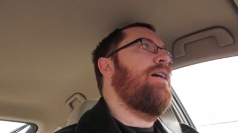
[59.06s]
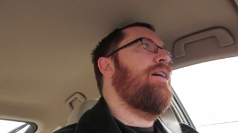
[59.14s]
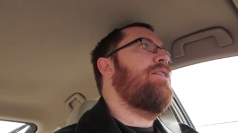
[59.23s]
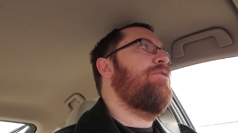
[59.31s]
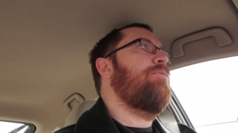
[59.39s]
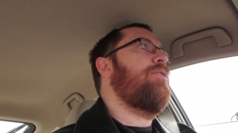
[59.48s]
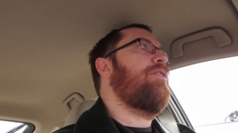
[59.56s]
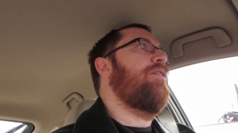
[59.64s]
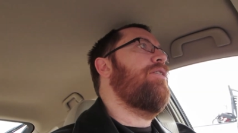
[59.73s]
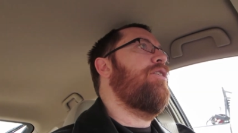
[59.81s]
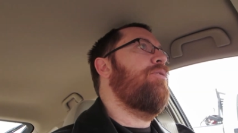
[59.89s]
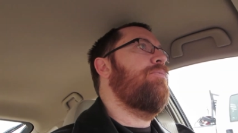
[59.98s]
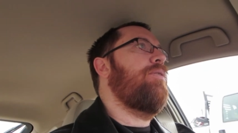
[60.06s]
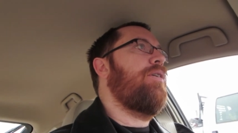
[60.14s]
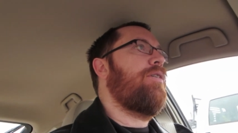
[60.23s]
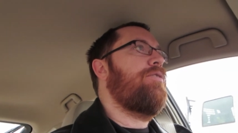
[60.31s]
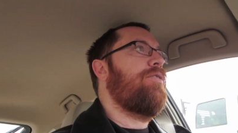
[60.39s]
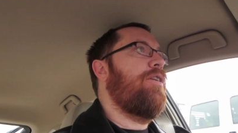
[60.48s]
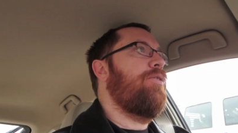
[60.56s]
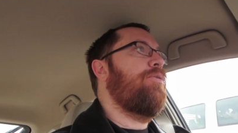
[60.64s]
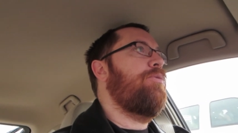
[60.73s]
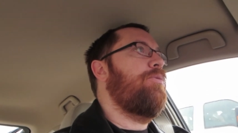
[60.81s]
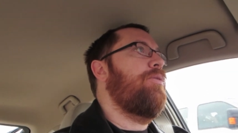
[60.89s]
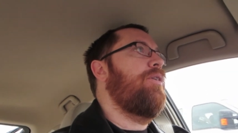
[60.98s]
I need to work on homework.
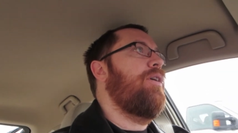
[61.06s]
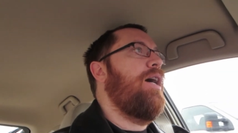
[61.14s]
So